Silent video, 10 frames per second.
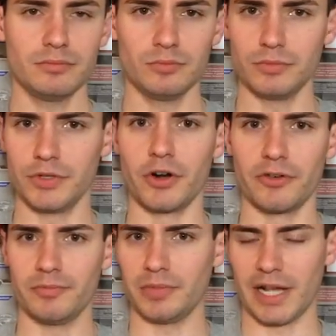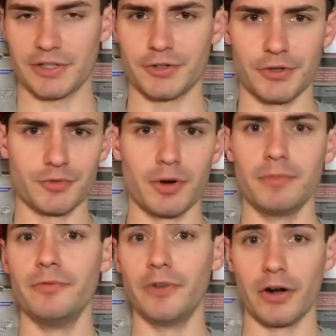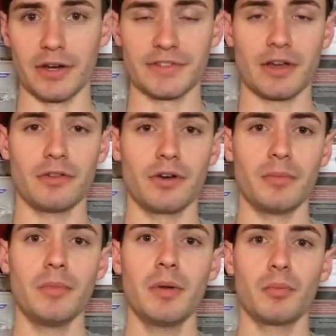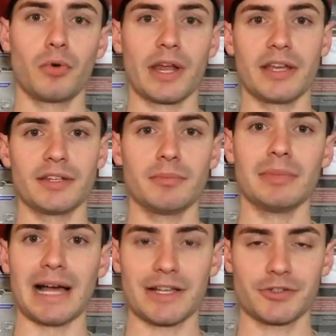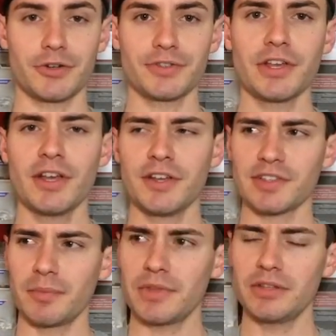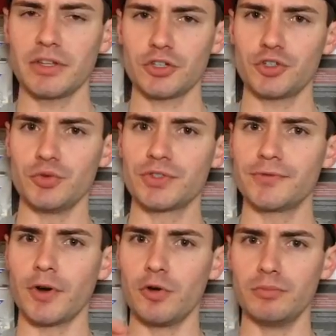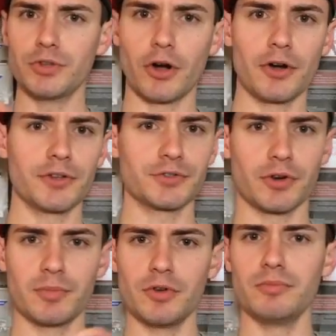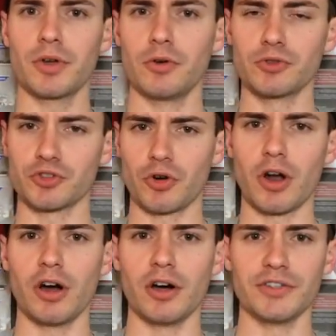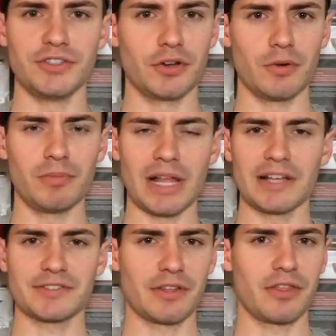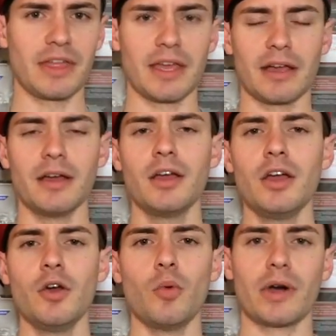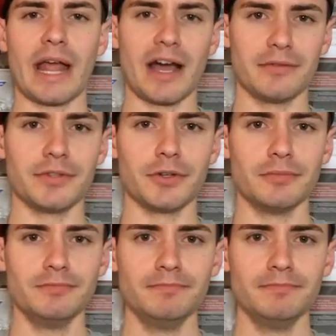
Nerf blasters or various other brand blasters. Something that shoots foam darts or Boomco straws, you know, a plastic thing, what have you.